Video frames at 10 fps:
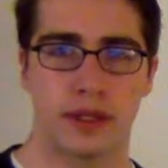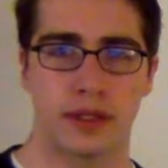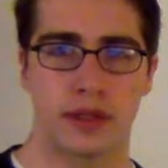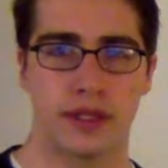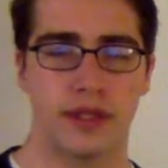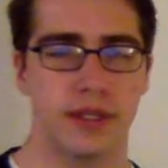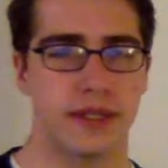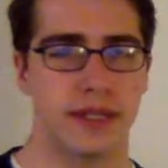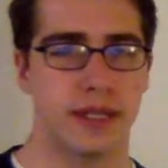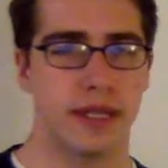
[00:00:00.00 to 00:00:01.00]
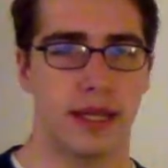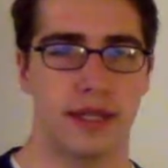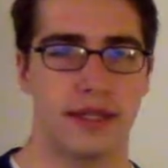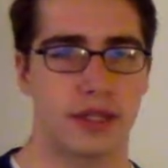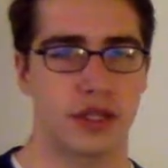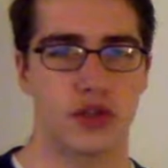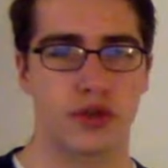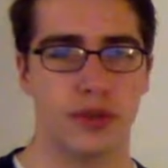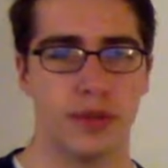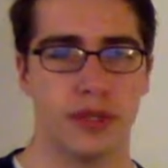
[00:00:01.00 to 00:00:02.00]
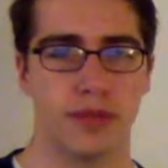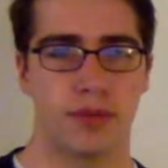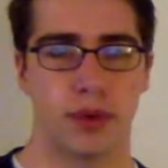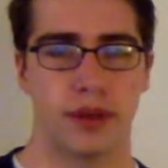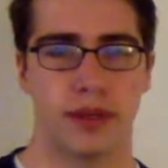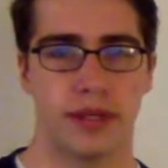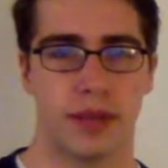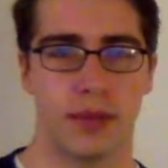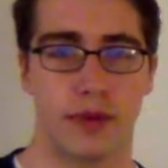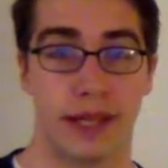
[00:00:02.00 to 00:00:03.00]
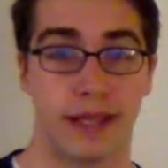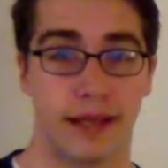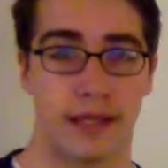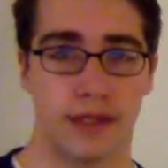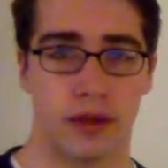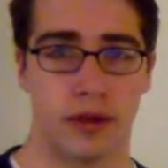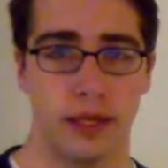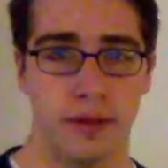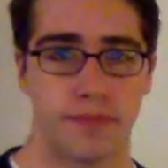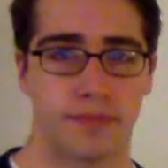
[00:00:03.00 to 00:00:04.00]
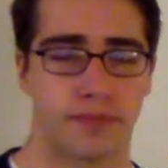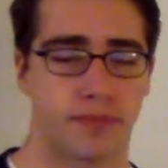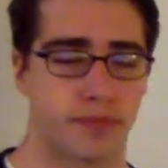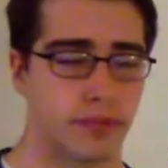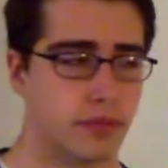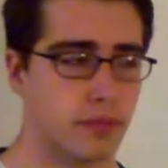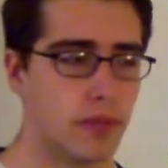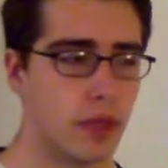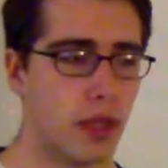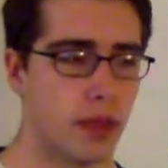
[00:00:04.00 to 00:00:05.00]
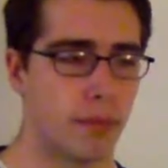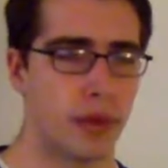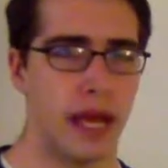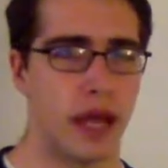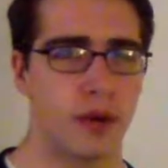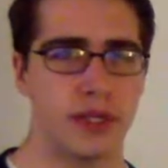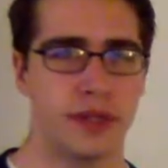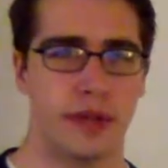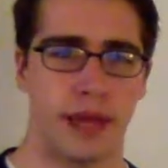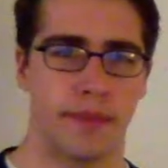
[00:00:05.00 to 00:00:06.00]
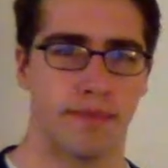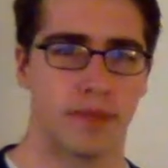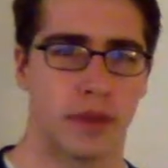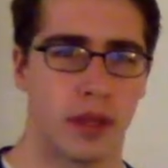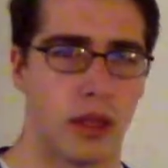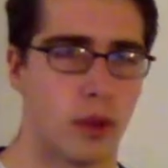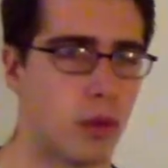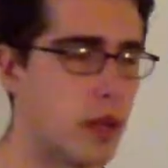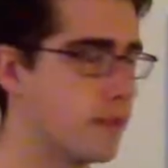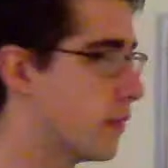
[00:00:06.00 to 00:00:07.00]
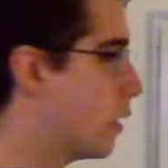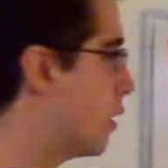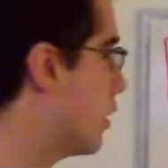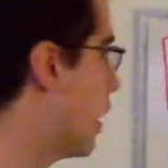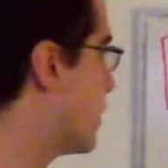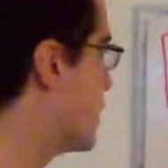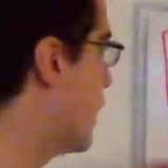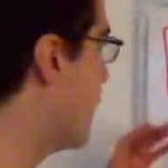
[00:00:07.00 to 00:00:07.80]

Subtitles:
So as you can see, it's extremely important that we recognize it early. But how do we do that? Well, today